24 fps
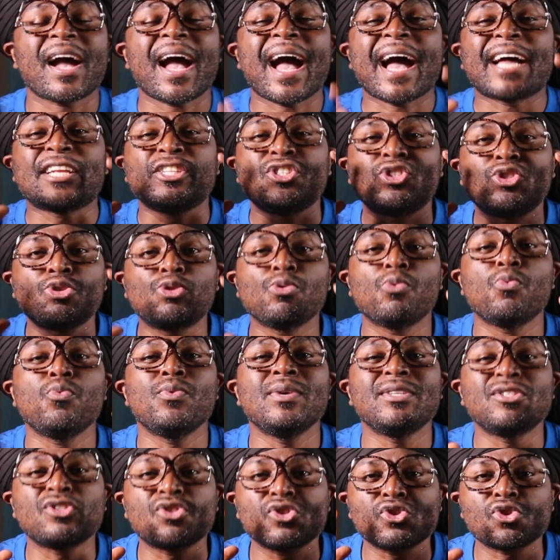are
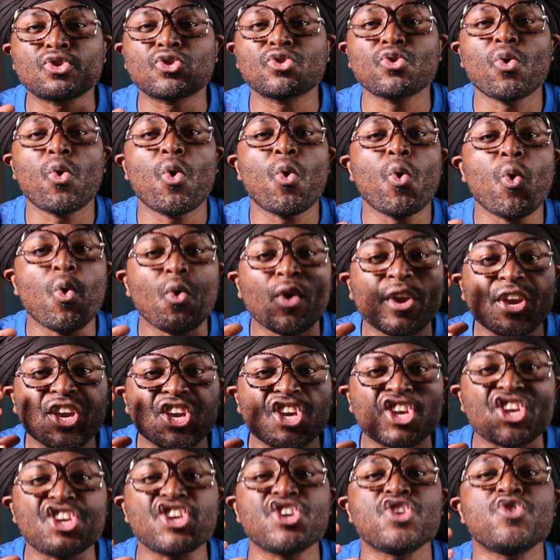doing so
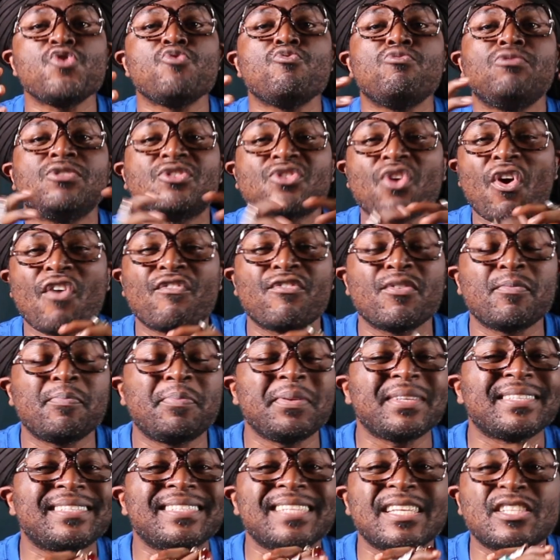huge of a
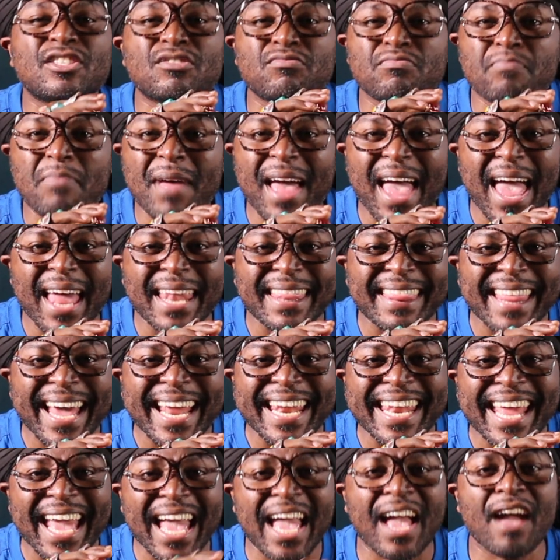business
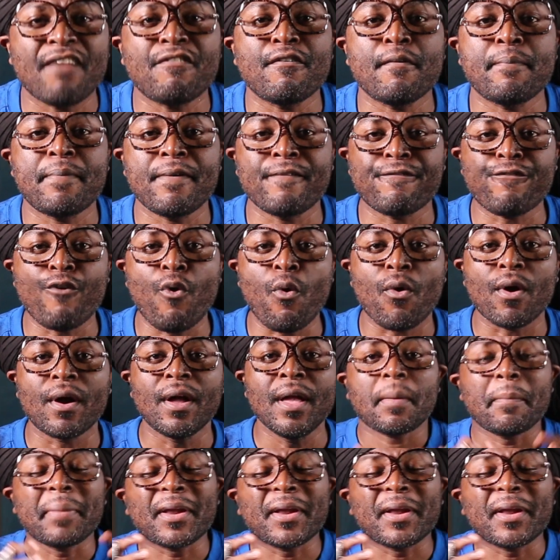than ever before?